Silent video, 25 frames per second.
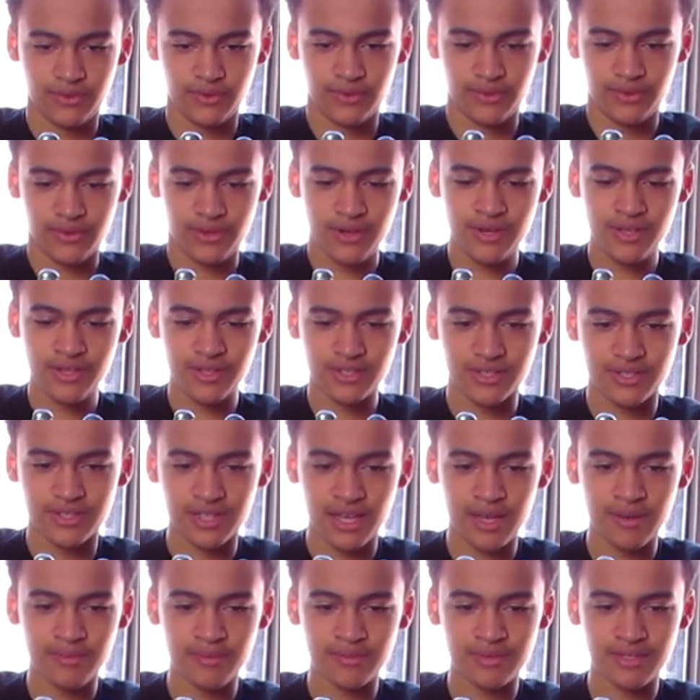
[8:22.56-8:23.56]
They're the
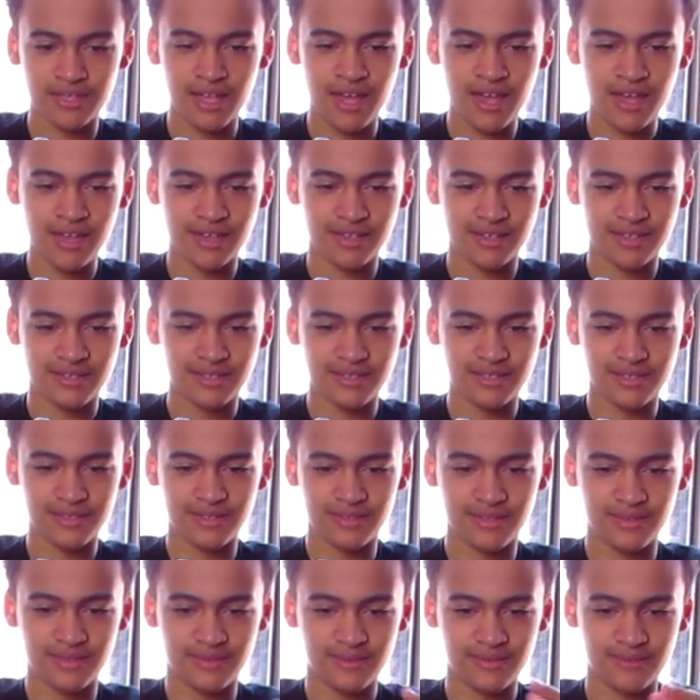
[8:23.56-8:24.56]
same
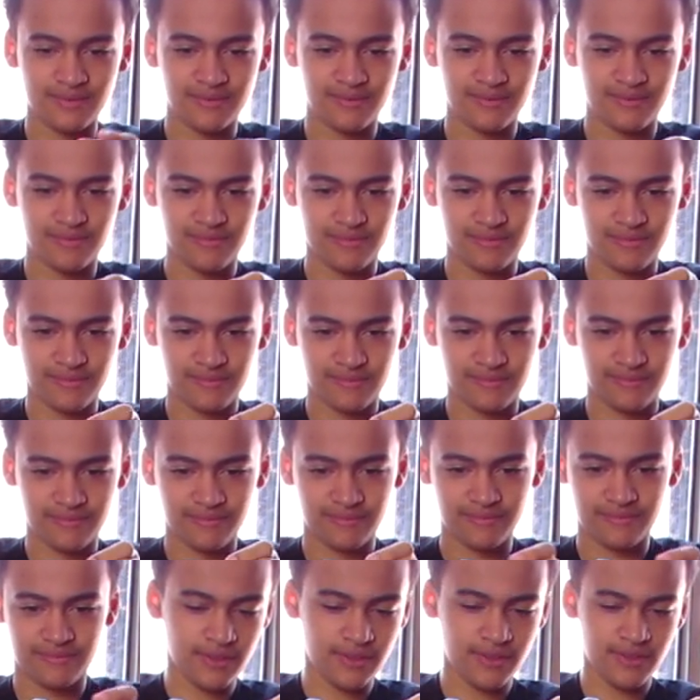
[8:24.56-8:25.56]
size.
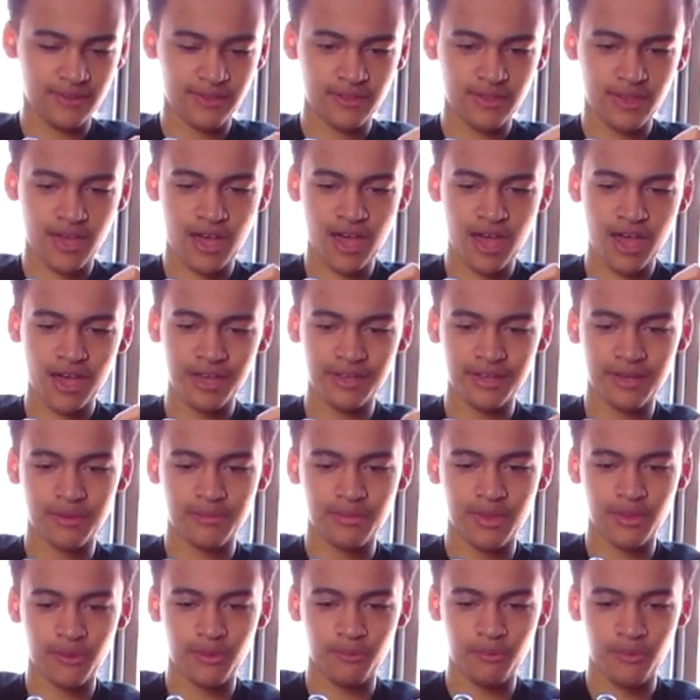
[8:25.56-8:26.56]
I
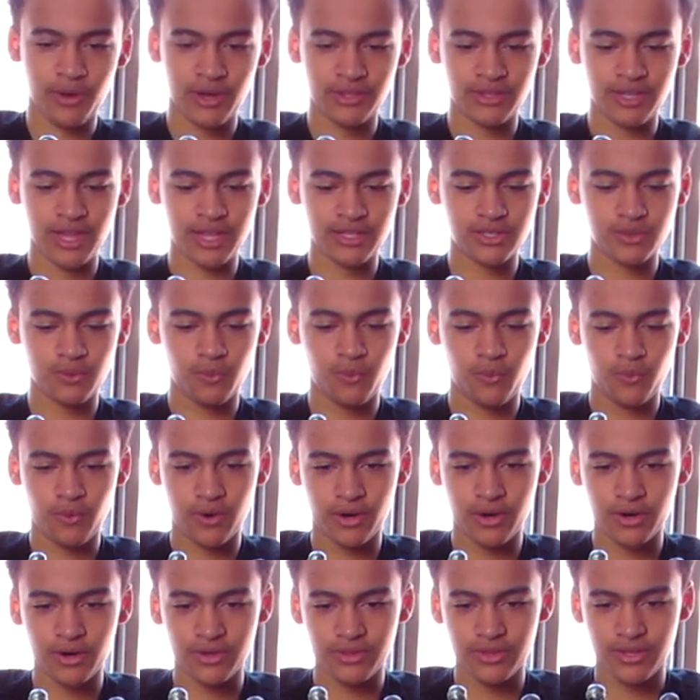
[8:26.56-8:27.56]
am the one that's
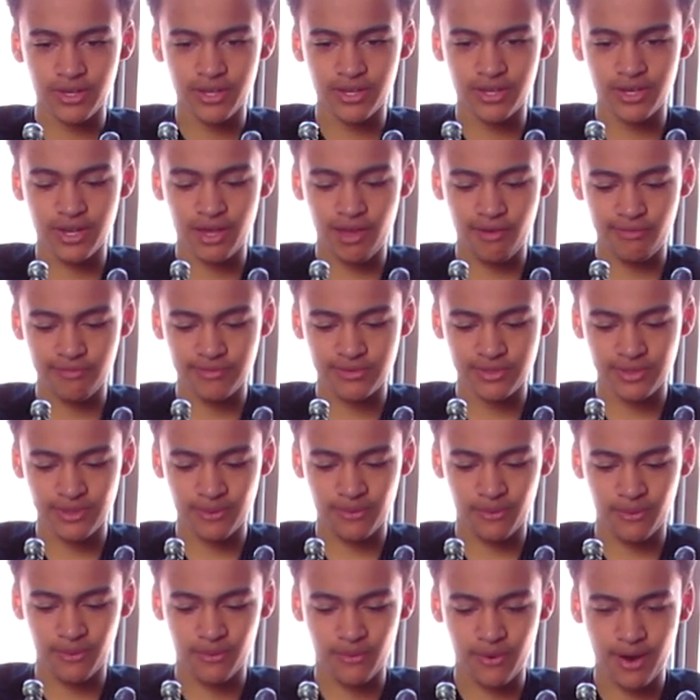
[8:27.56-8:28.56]
worthy enough
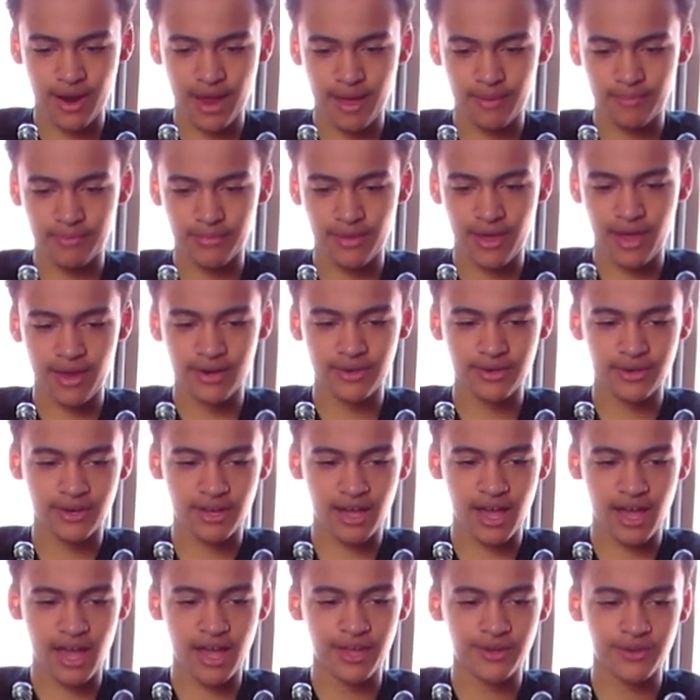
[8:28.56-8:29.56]
to grab that
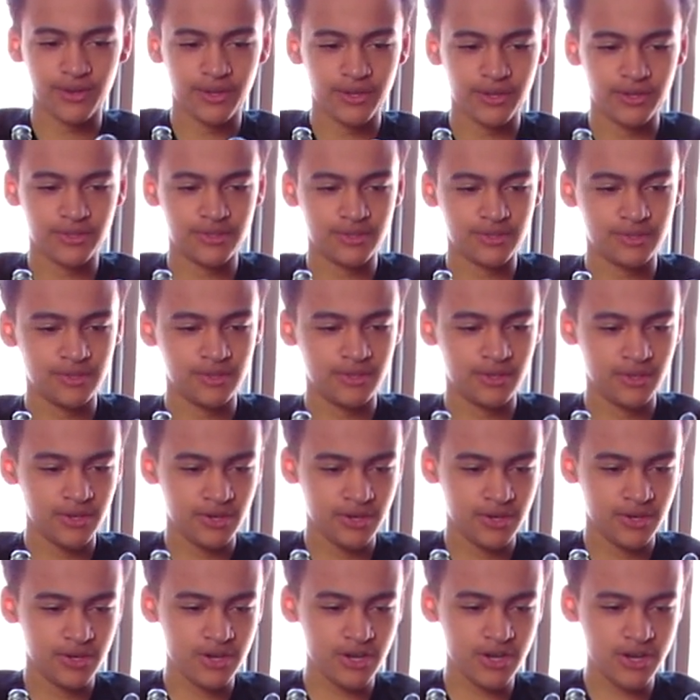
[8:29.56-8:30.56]
gauntlet.
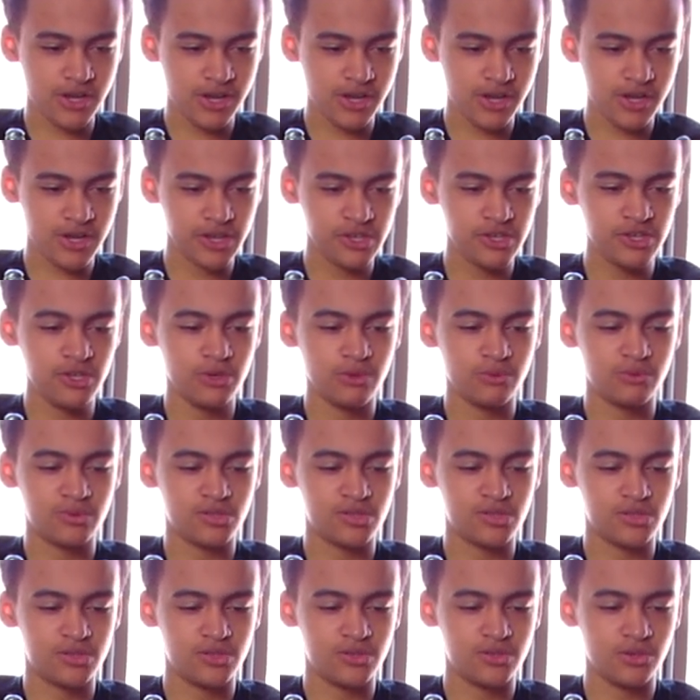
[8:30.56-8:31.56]
You
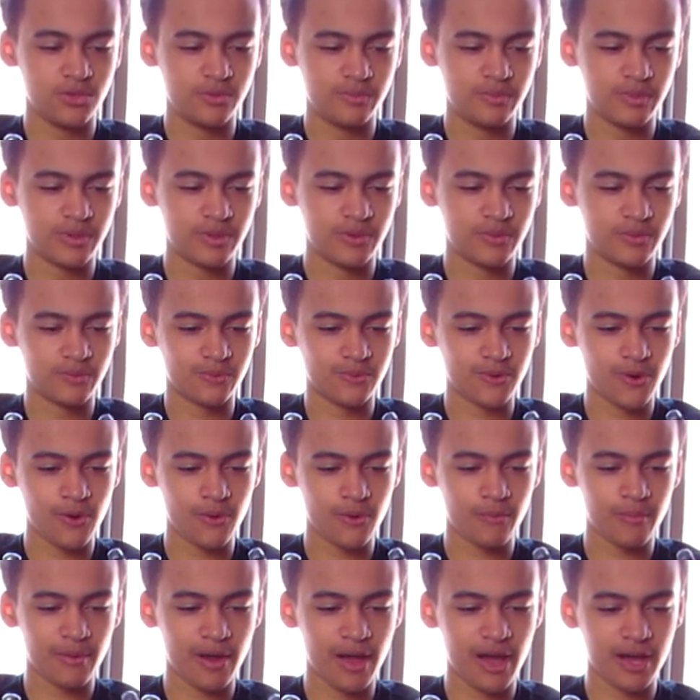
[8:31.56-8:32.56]
stupid
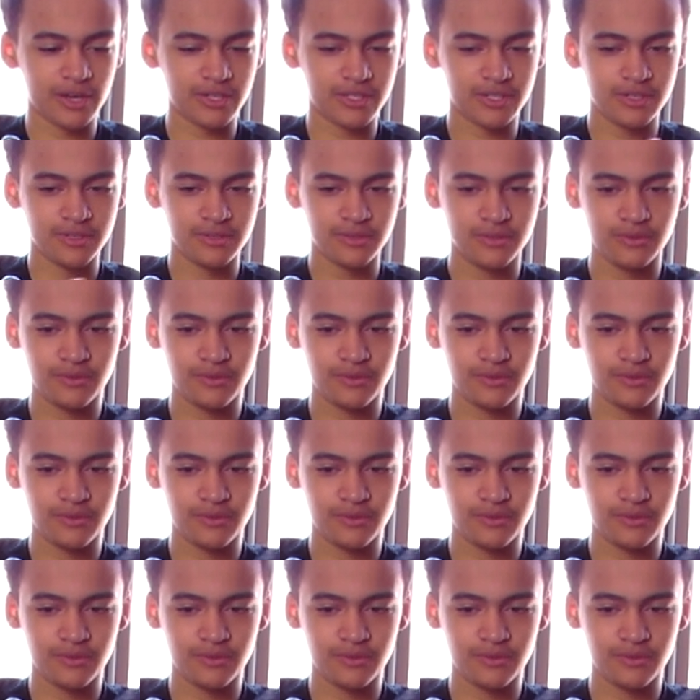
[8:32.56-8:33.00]
robot.